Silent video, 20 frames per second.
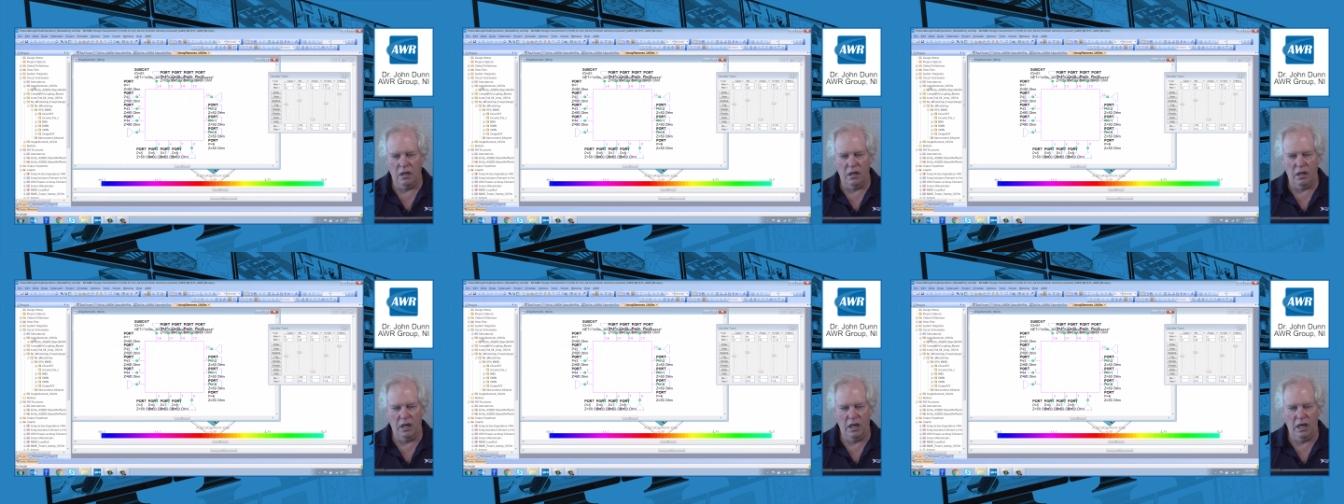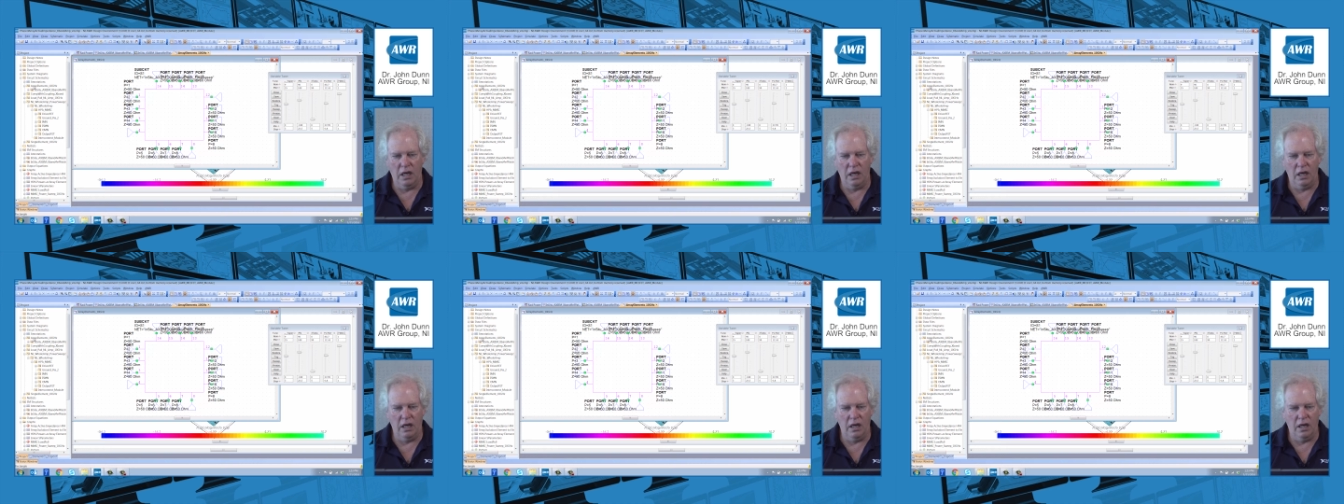
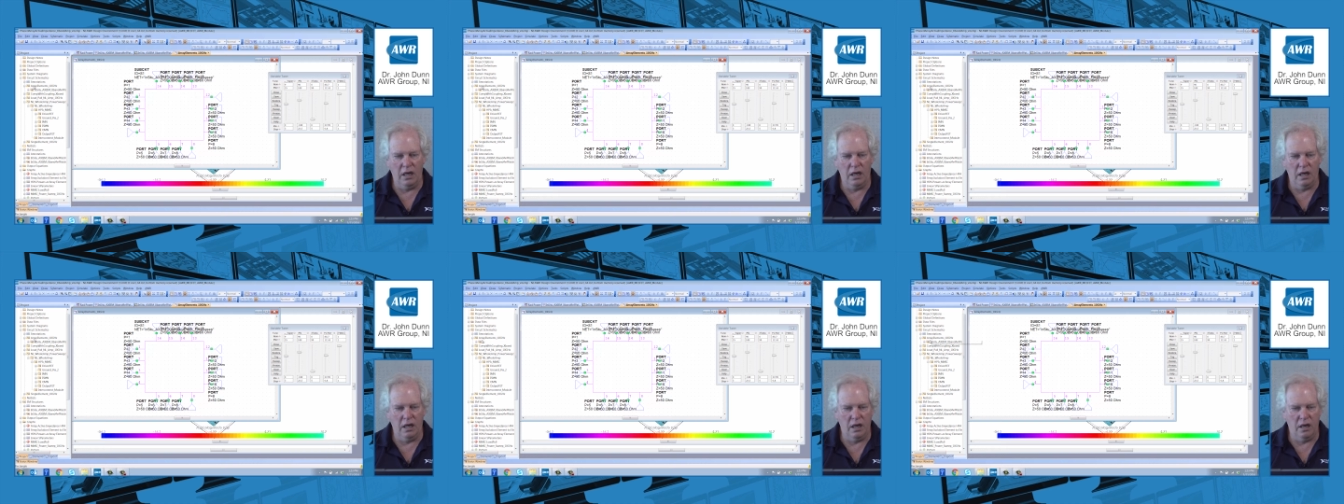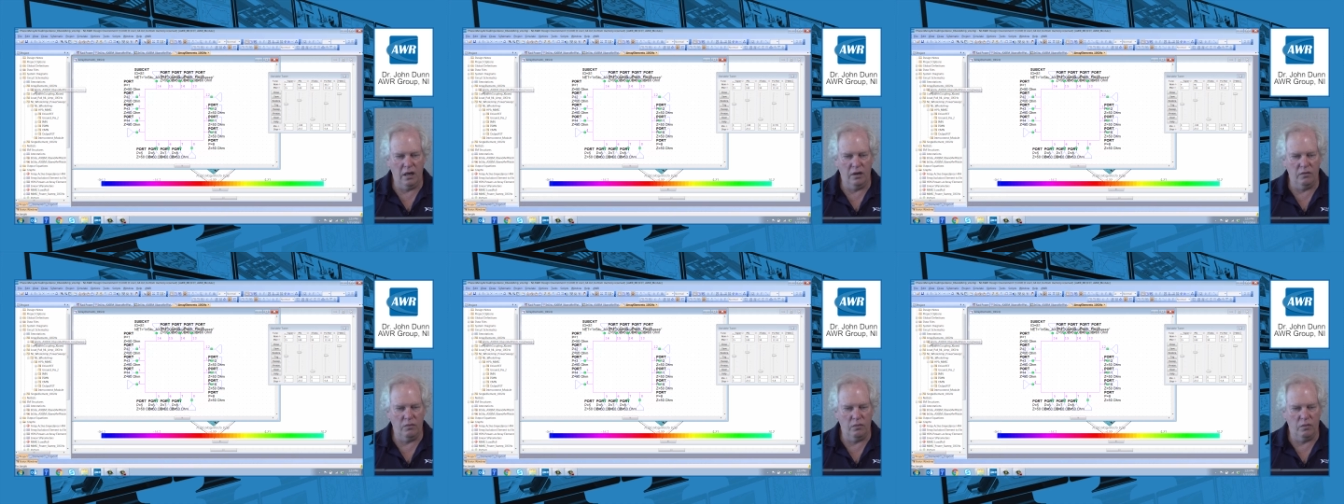
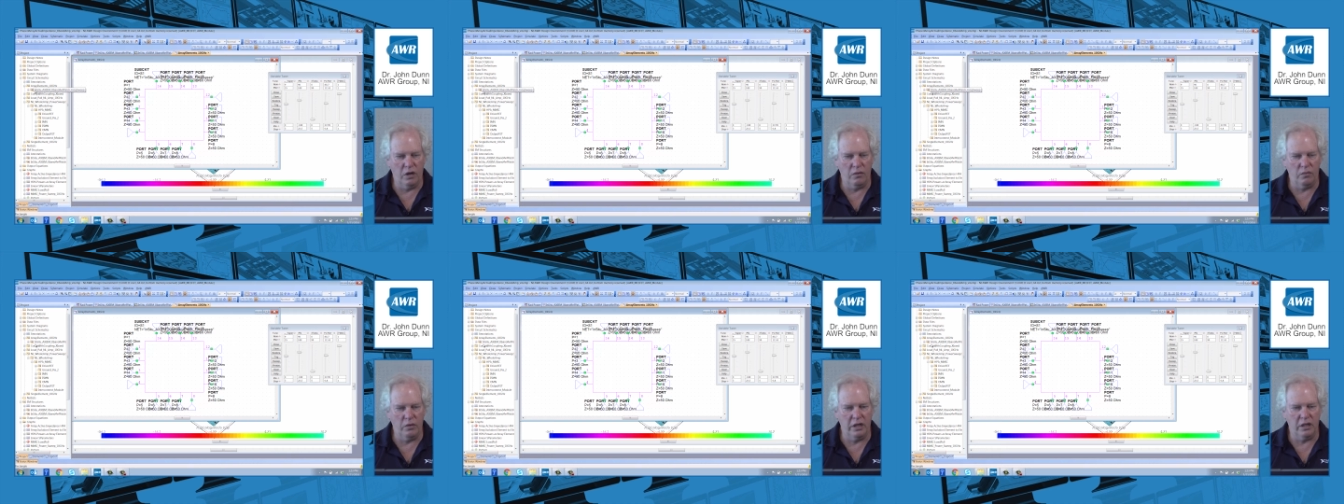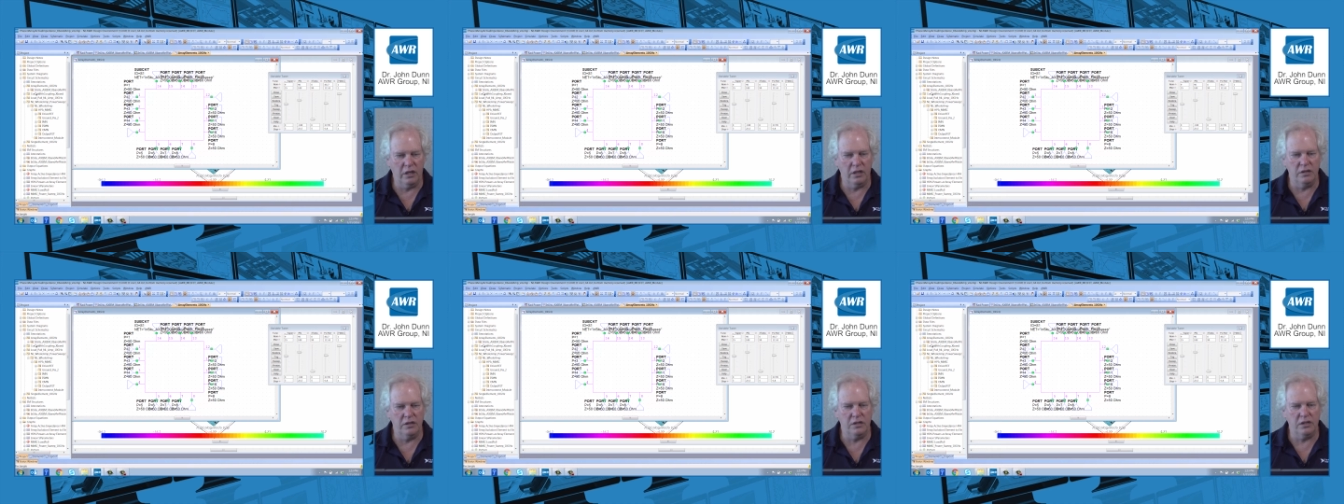And what we
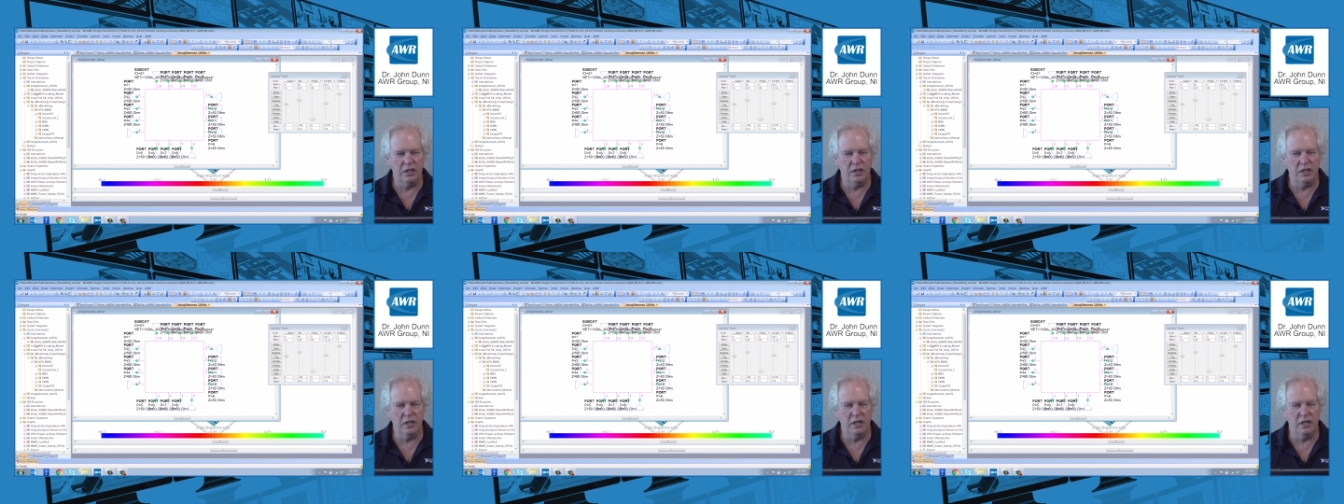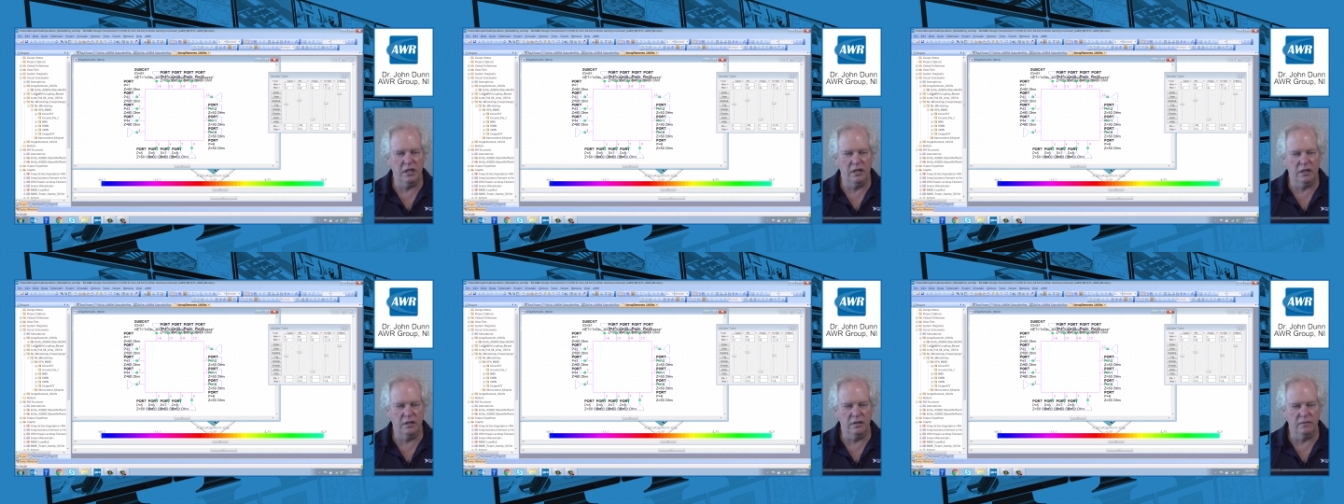can see
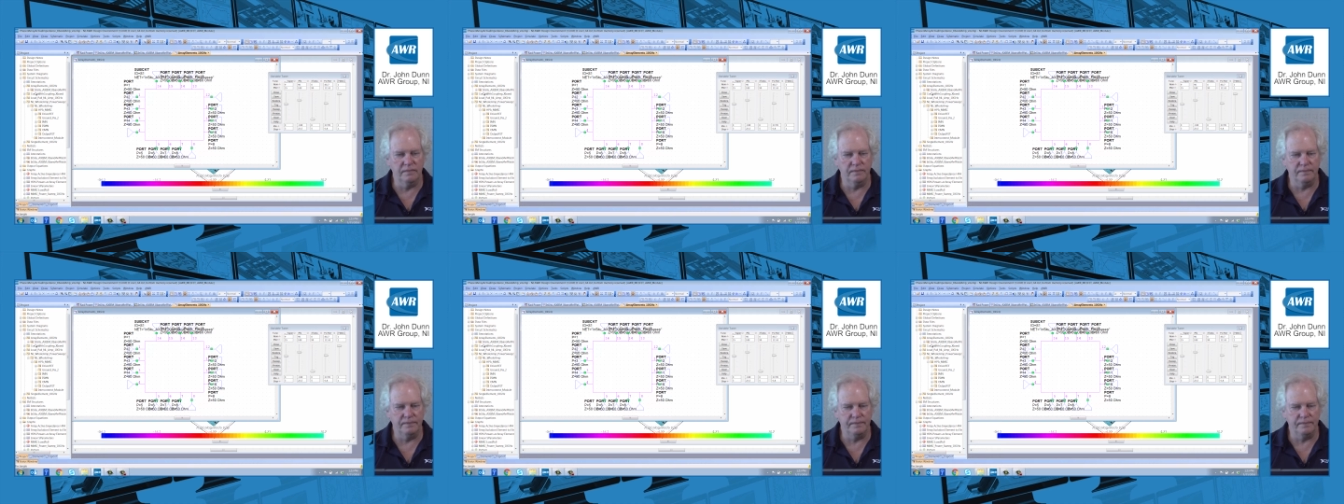here